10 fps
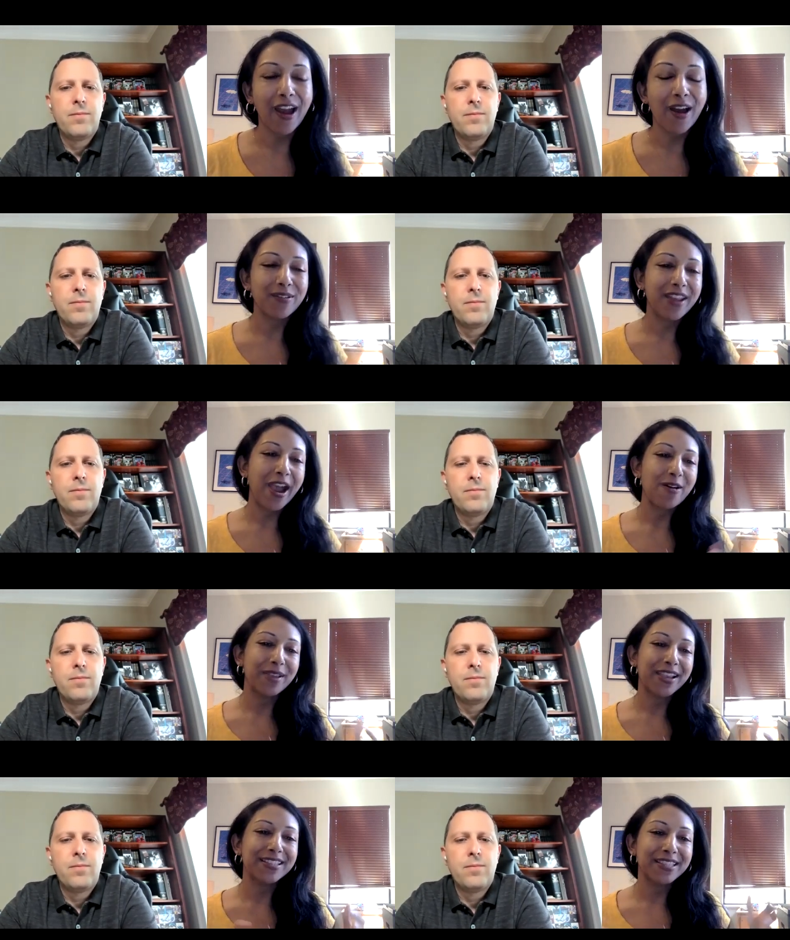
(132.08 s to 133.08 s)
Speaker 1: out now
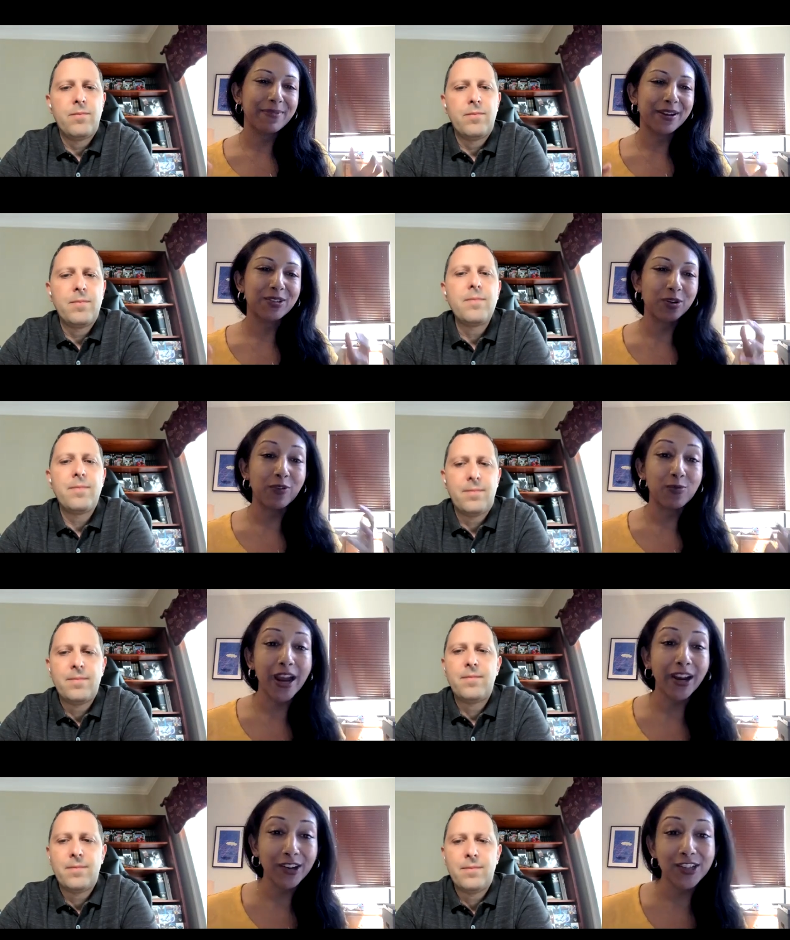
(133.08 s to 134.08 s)
because it's been sort of a
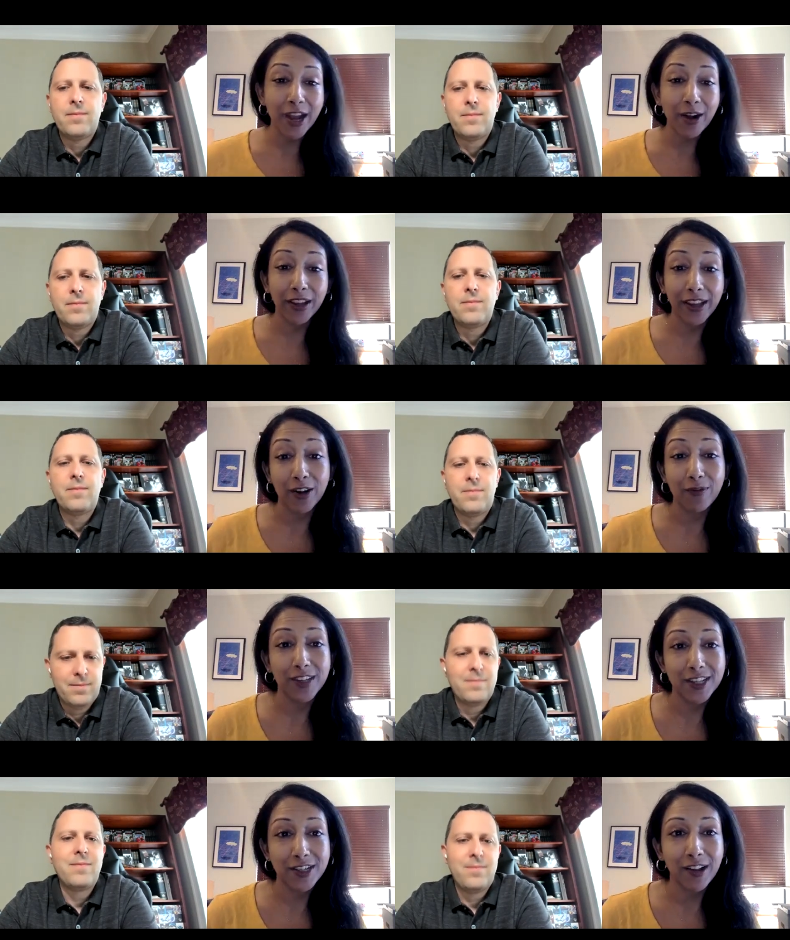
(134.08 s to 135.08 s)
record shattering year for
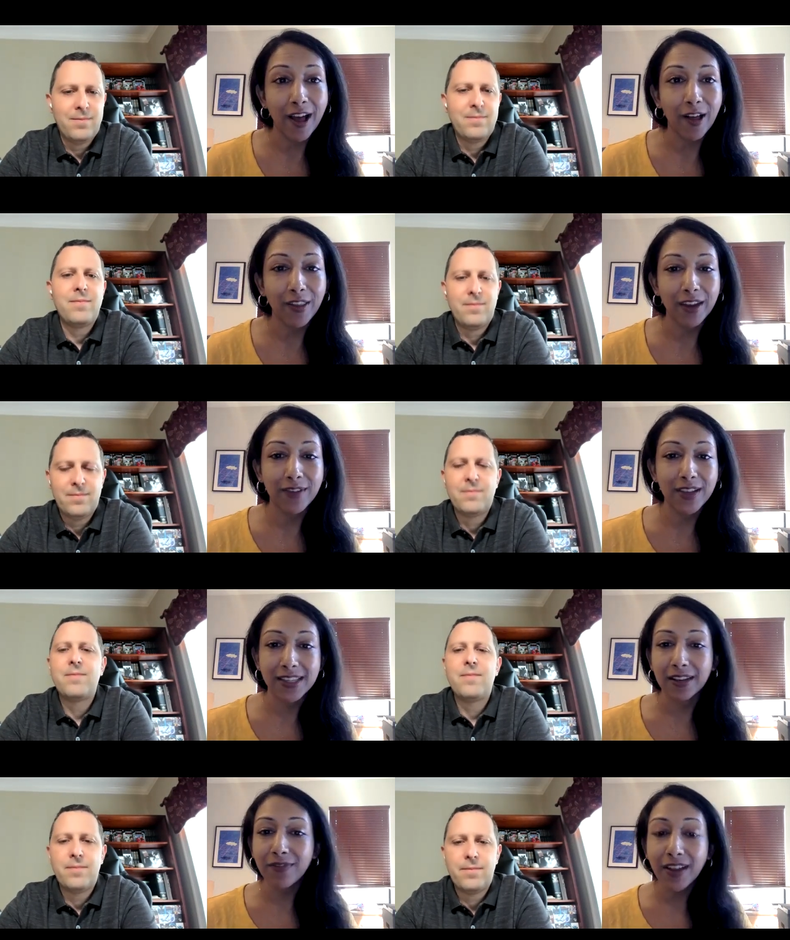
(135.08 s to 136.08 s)
digital health and VC
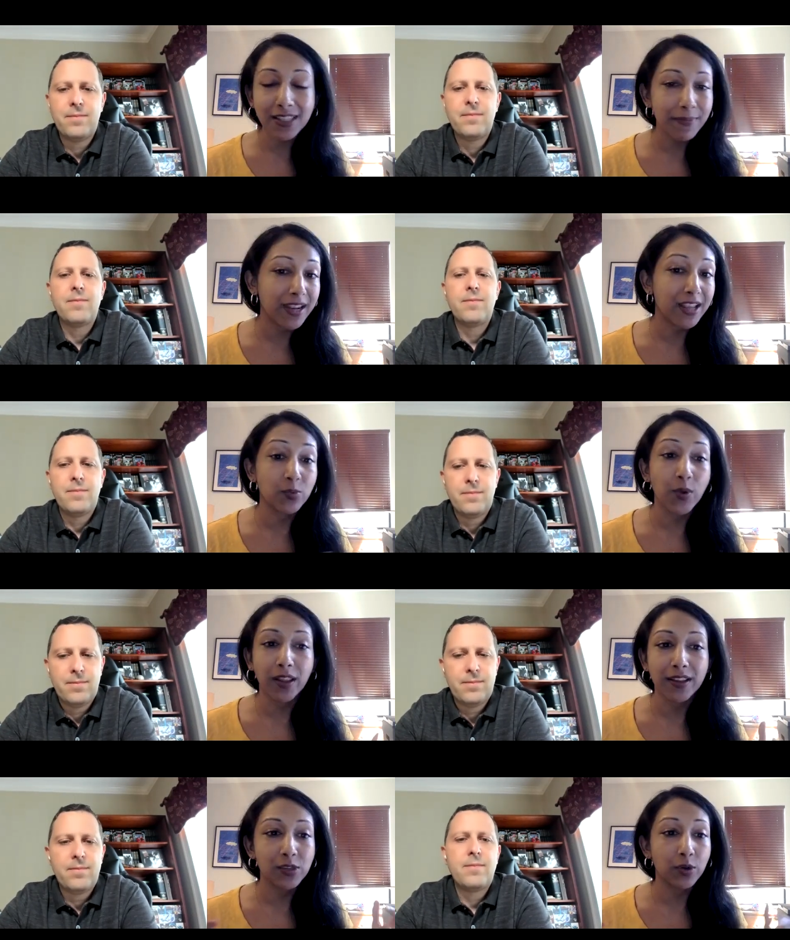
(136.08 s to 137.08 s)
investment, as
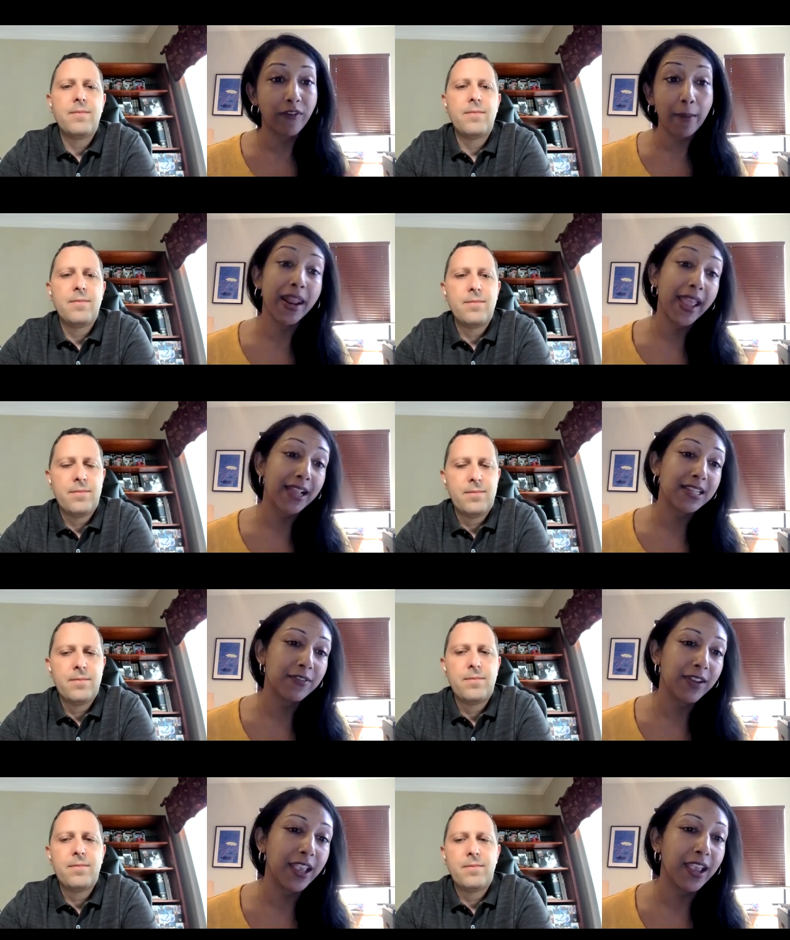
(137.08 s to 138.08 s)
well as sort of M&A
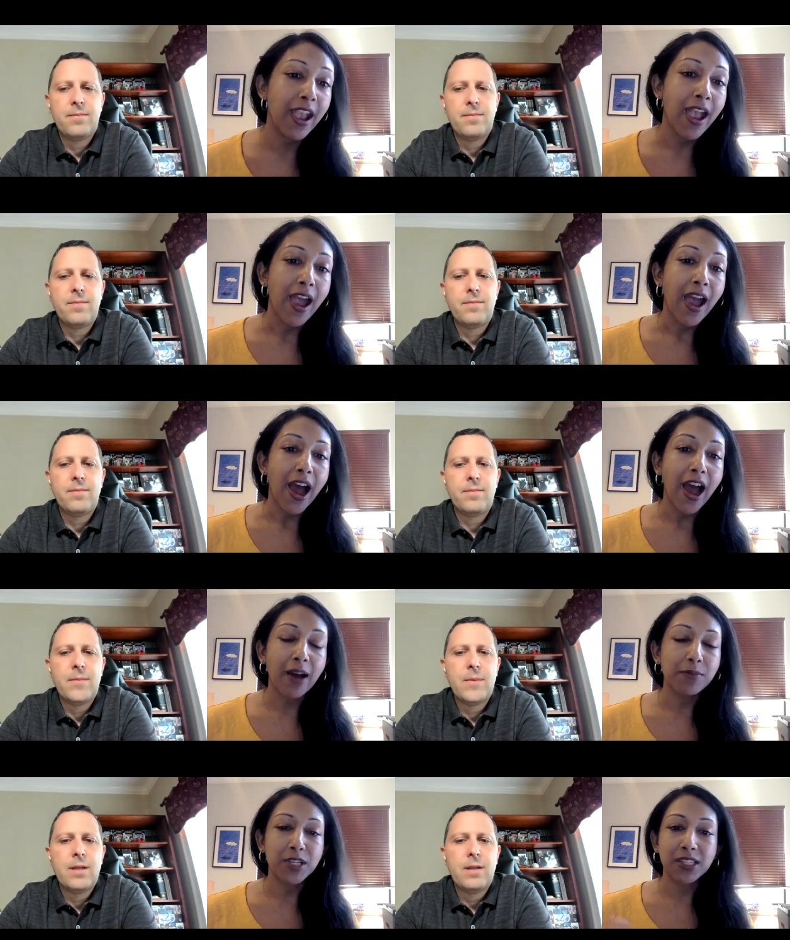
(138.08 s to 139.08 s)
activity.
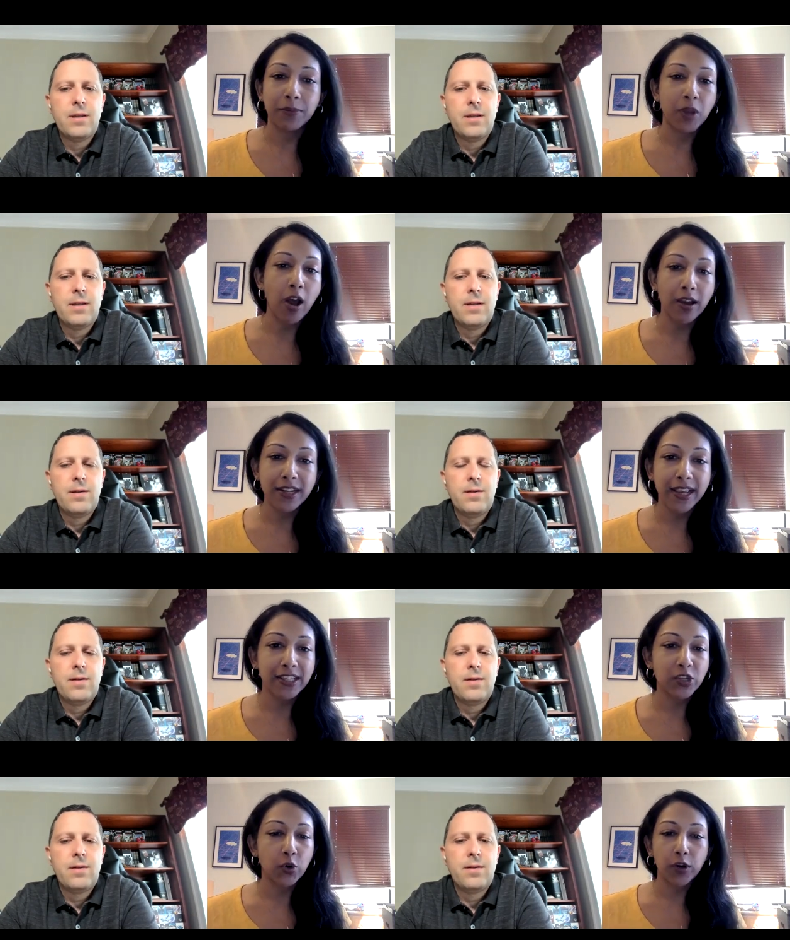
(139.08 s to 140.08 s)
Um, just some
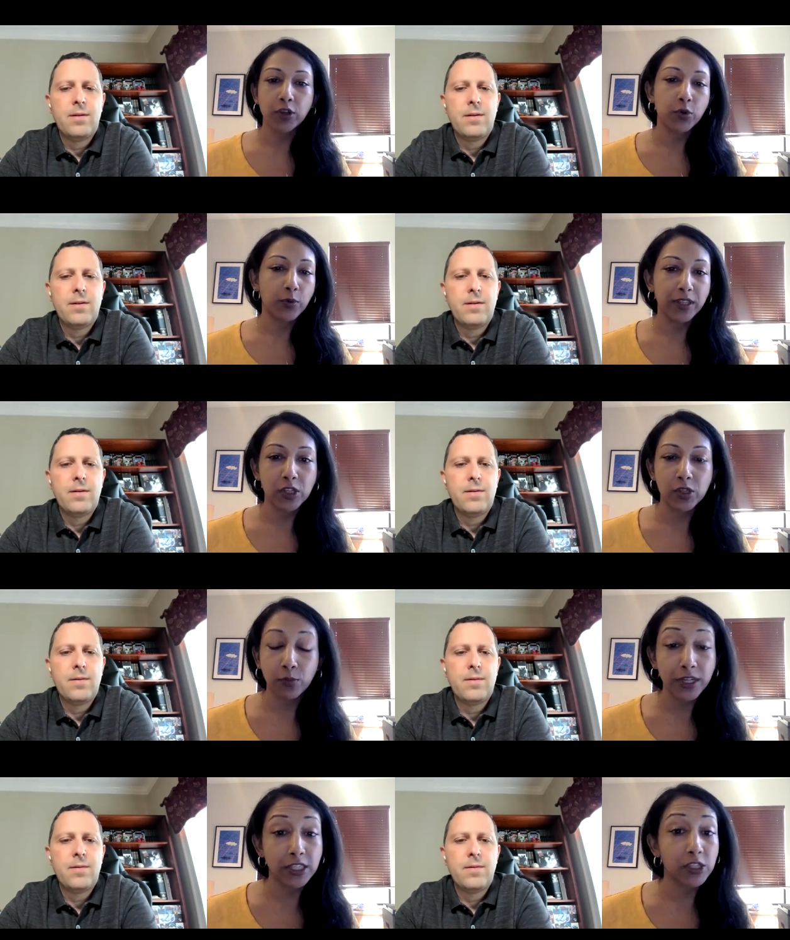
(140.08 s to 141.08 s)
context, according to a re
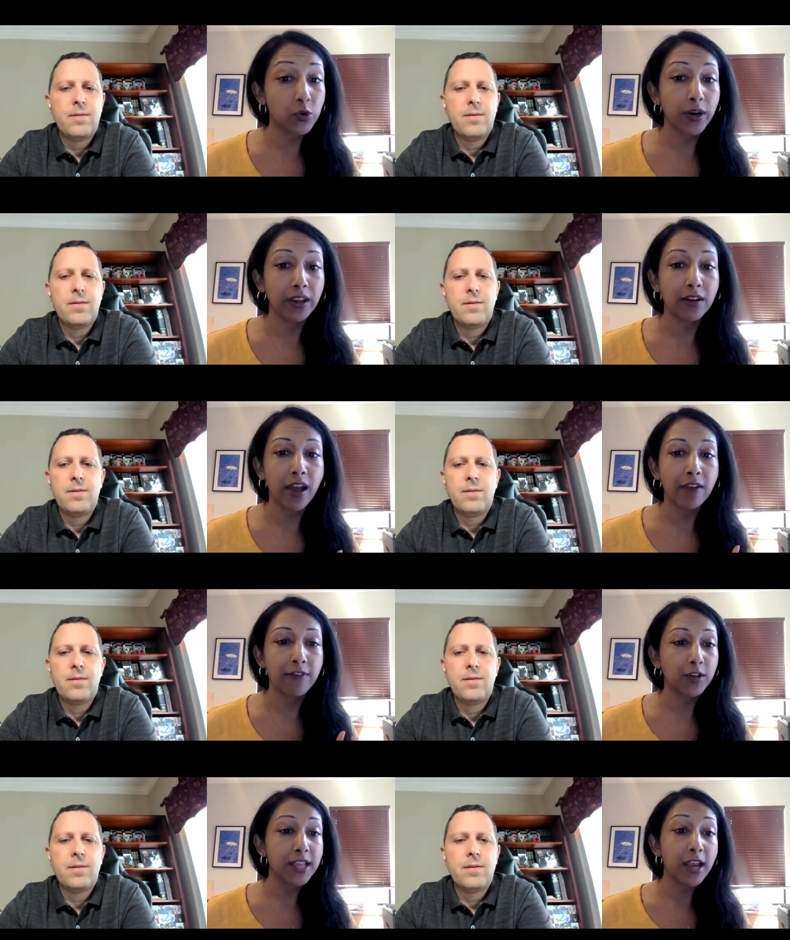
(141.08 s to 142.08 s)
recent story in uh,
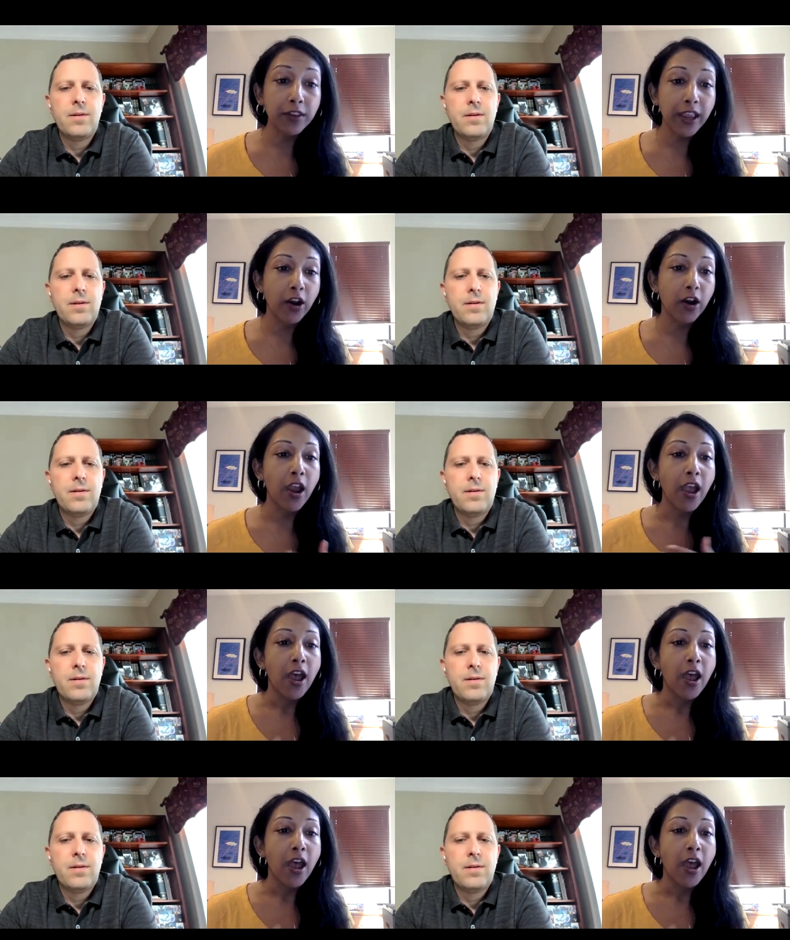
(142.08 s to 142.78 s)
Fierce Healthcare,